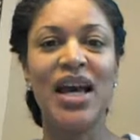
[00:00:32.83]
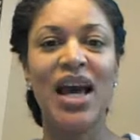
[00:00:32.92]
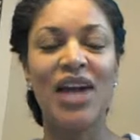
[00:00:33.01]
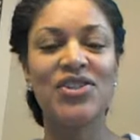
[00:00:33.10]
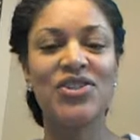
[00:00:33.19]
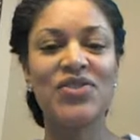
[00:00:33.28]
I
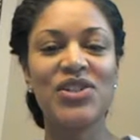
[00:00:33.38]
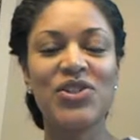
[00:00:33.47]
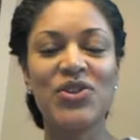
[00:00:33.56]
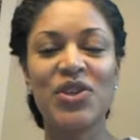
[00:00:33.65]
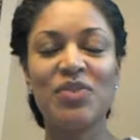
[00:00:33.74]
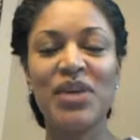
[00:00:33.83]
just reassure
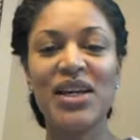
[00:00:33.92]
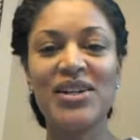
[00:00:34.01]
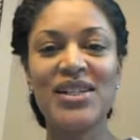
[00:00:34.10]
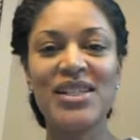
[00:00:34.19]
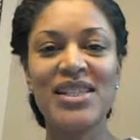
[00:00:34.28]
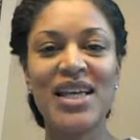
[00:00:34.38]
the
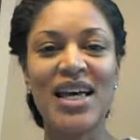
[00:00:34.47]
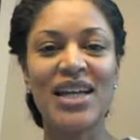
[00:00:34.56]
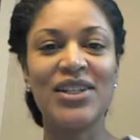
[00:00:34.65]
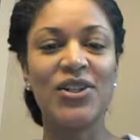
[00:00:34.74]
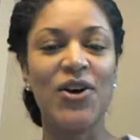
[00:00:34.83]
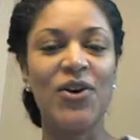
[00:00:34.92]
parents that,
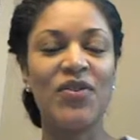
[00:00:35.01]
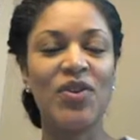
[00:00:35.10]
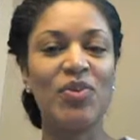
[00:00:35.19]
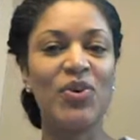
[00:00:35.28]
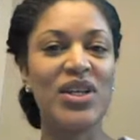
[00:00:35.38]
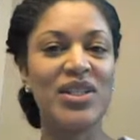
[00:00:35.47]
if the
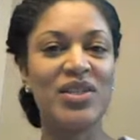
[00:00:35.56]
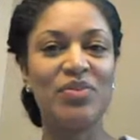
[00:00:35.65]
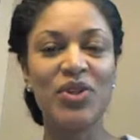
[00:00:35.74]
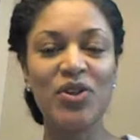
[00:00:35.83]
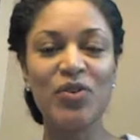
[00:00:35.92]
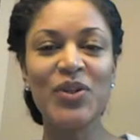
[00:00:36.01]
boy's in
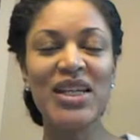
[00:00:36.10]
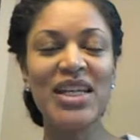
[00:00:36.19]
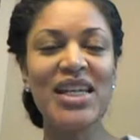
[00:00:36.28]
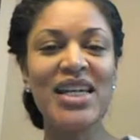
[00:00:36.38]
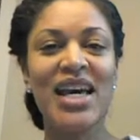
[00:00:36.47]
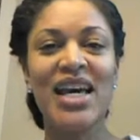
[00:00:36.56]

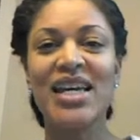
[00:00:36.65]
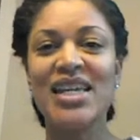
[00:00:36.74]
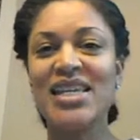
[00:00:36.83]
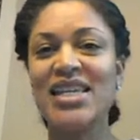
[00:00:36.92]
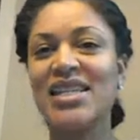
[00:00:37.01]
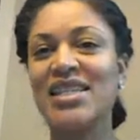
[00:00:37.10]
puberty,
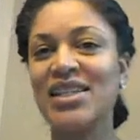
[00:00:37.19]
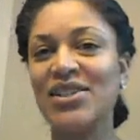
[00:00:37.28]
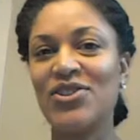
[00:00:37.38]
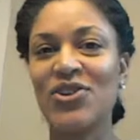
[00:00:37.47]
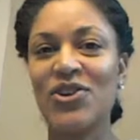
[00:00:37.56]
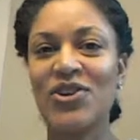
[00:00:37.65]
he's in a
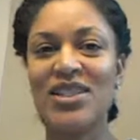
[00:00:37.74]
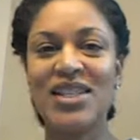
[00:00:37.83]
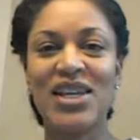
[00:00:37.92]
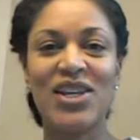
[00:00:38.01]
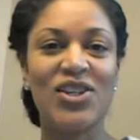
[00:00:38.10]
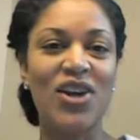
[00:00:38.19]
certain
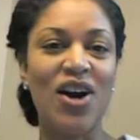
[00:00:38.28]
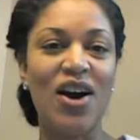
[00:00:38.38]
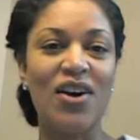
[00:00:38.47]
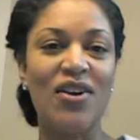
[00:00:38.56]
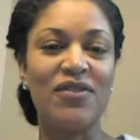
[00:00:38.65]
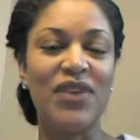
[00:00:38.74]
stage
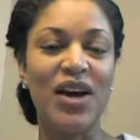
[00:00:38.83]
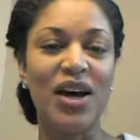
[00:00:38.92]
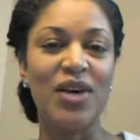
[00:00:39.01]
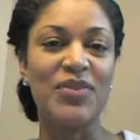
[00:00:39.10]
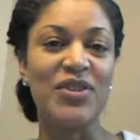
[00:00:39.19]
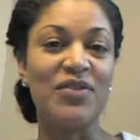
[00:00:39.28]
of
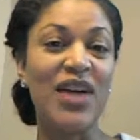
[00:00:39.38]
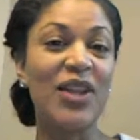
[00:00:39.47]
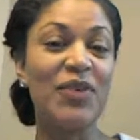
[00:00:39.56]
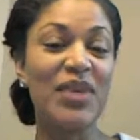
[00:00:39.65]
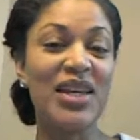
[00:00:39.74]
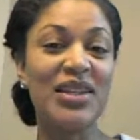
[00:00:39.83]

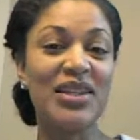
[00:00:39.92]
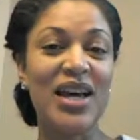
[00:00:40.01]
development.